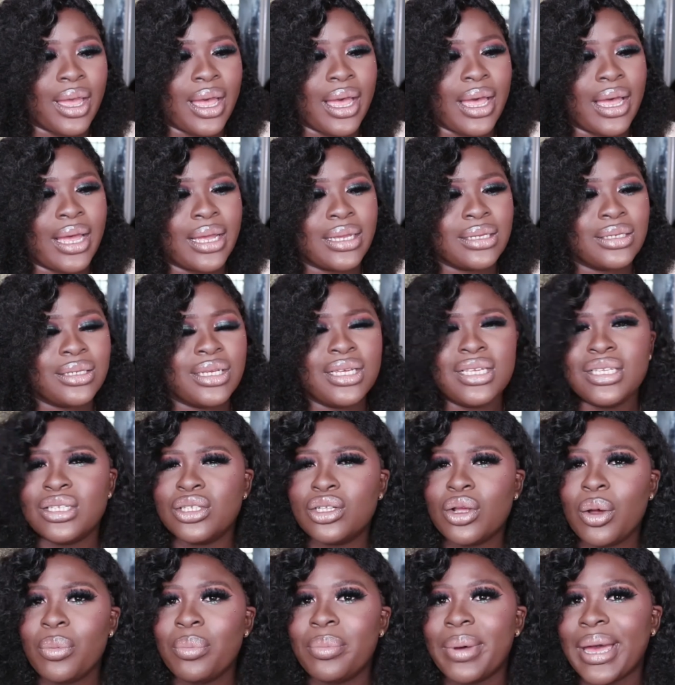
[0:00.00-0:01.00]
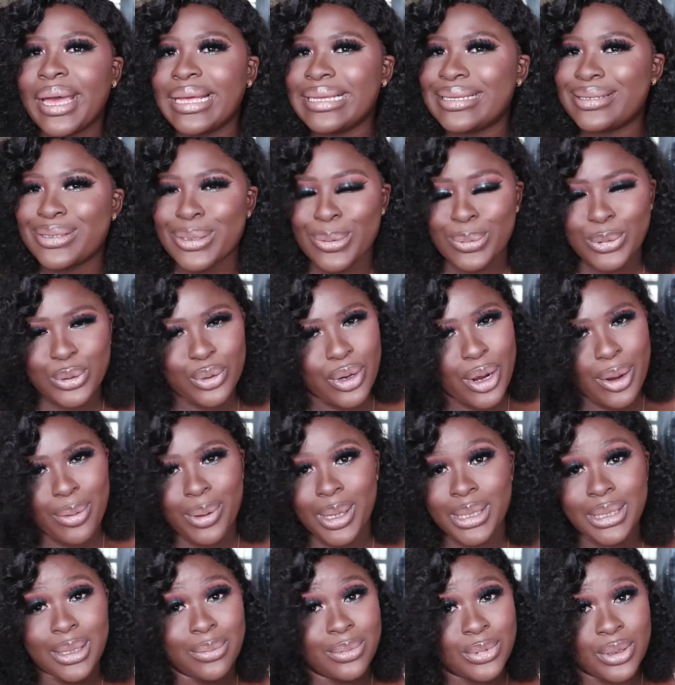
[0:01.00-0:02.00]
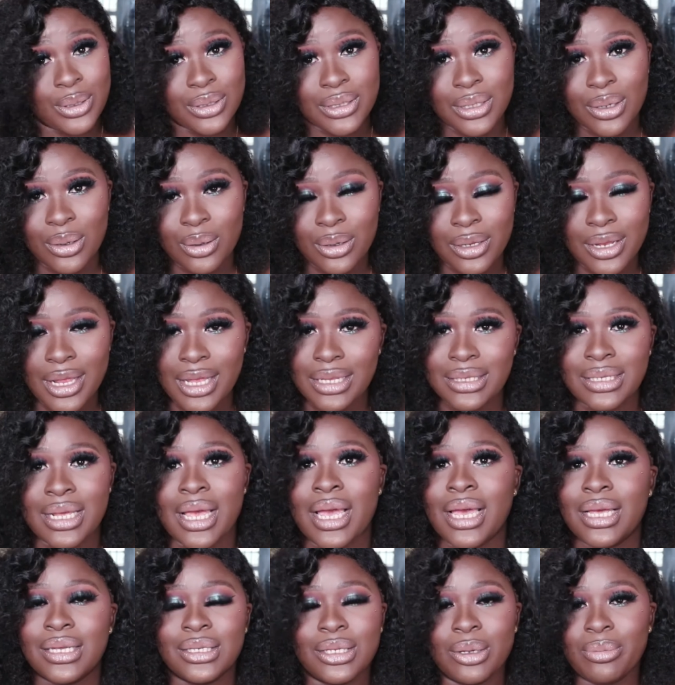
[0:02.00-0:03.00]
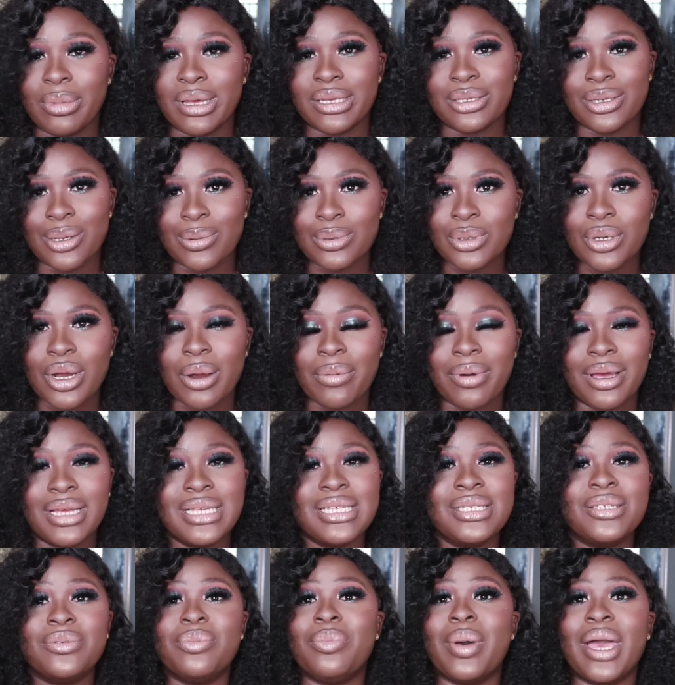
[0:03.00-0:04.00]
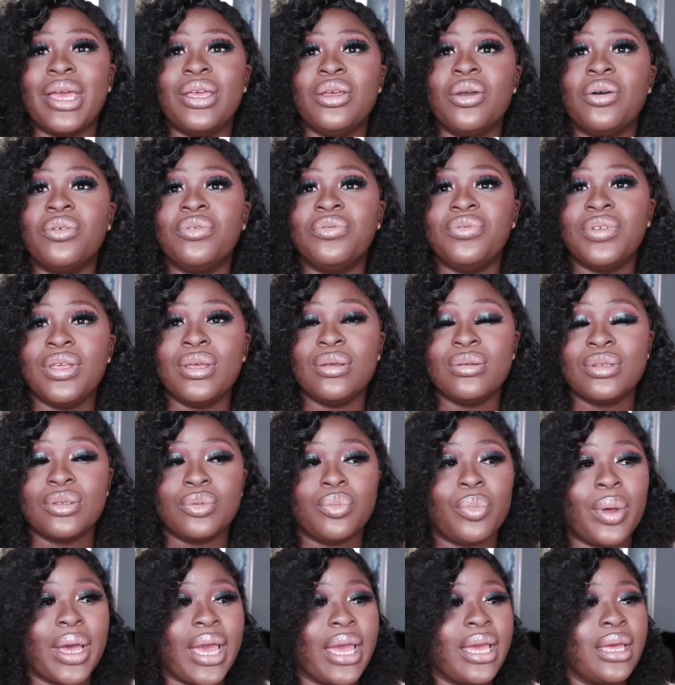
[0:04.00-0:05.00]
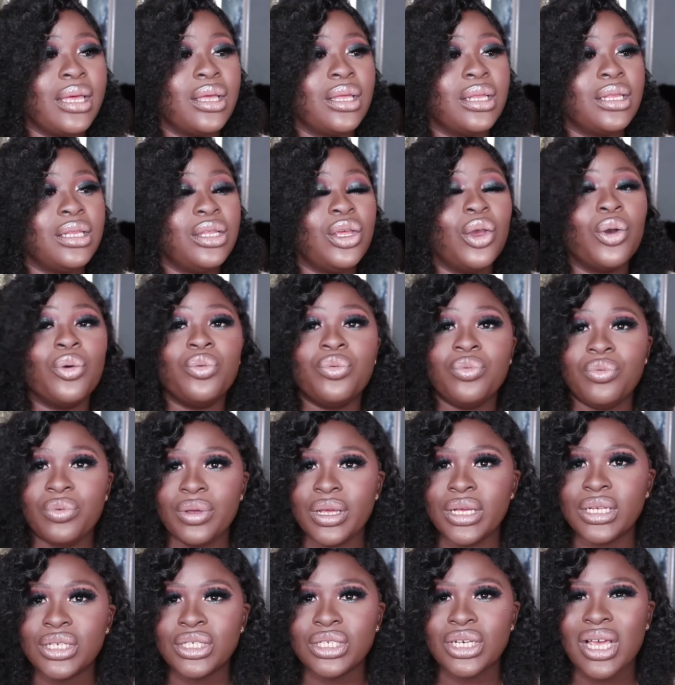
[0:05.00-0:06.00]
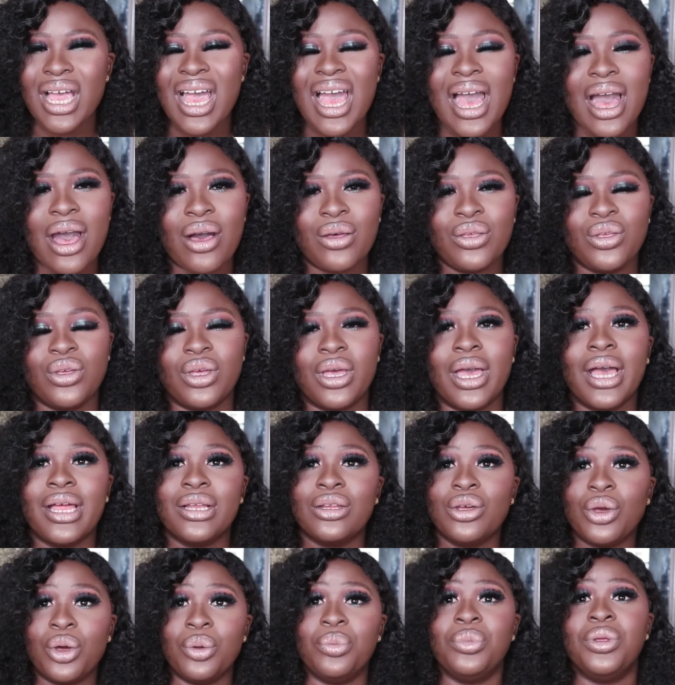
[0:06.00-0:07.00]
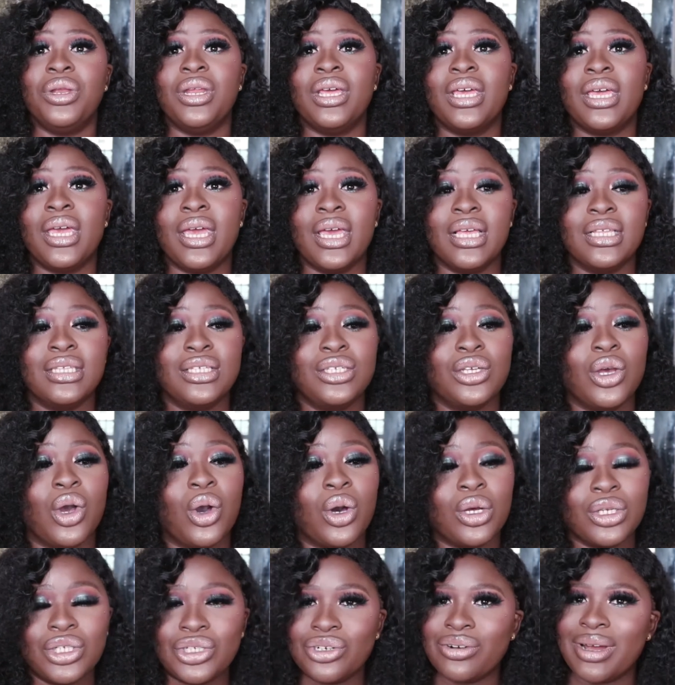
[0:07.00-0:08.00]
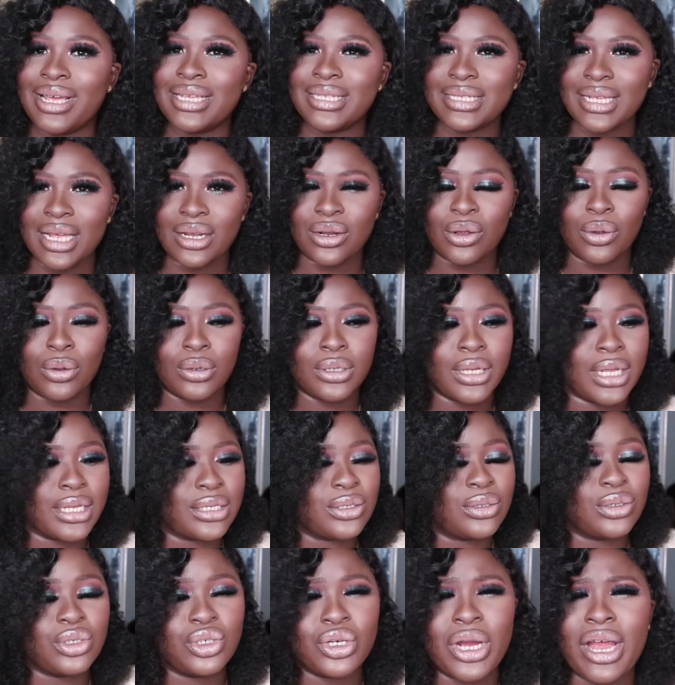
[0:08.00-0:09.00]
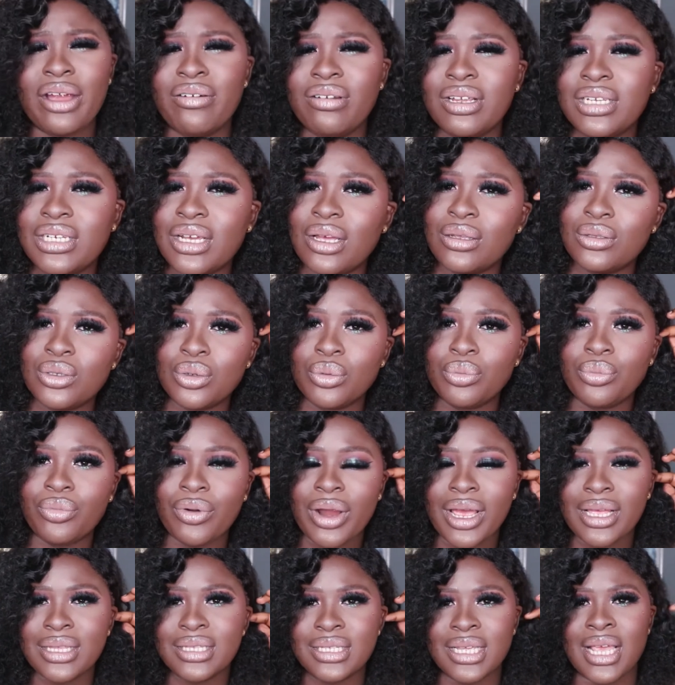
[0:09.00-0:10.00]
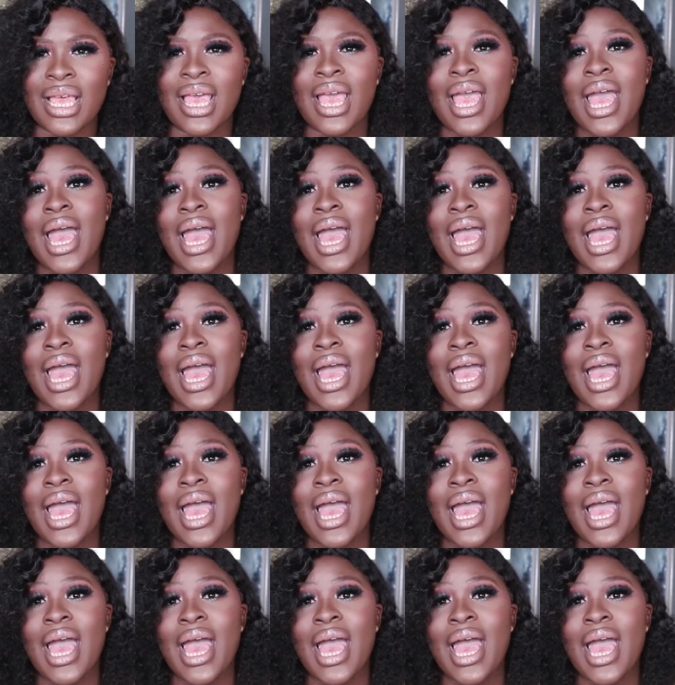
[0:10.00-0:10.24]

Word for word: And it's not by subscribers, let me just tell you that. It's not by subscribers, it's by your views, by your reach, how you can communicate your utterance and all that. So try and reach out to brands